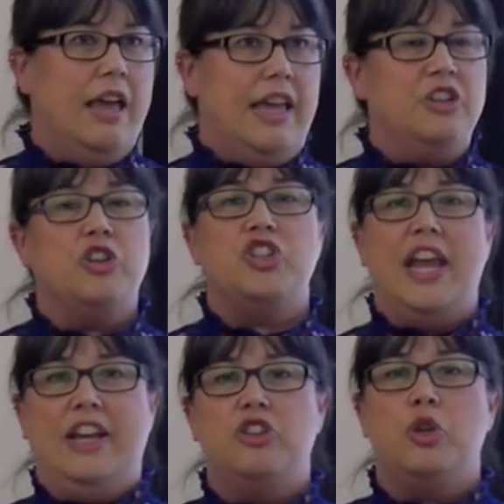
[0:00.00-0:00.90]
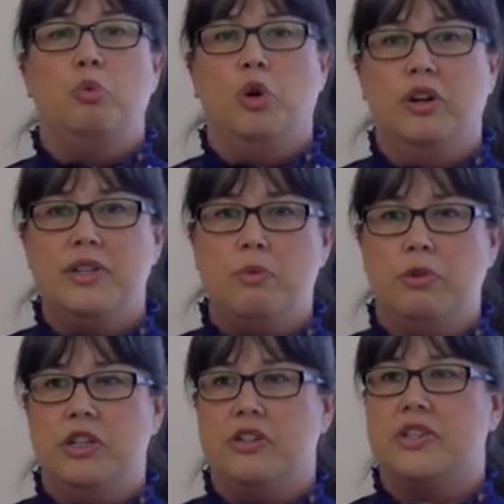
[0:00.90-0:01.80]
interchange the words when
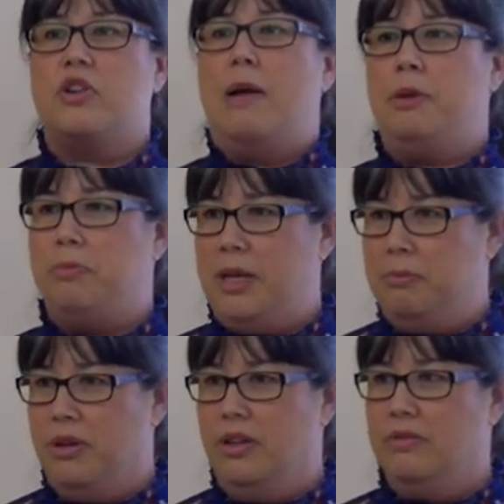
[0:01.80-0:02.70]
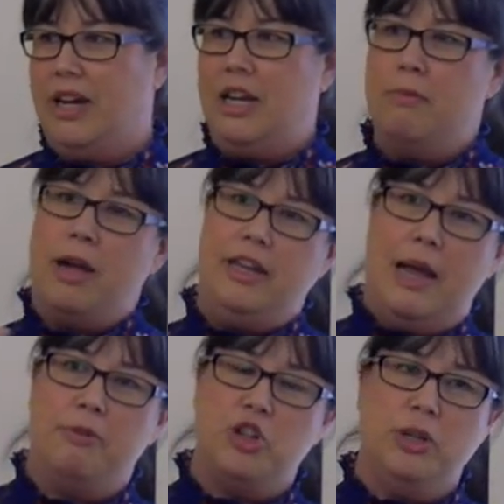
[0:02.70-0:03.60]
we're describing people, right? Am I an
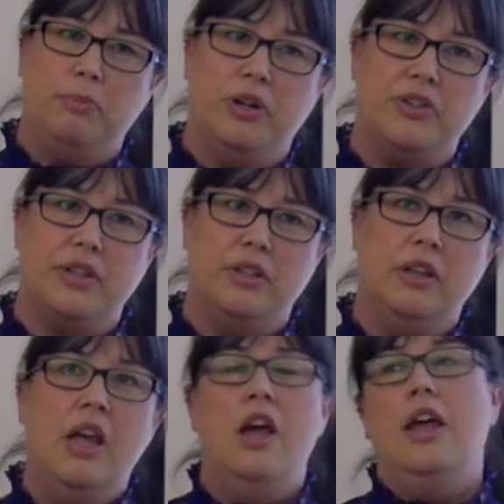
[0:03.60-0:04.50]
Aboriginal person?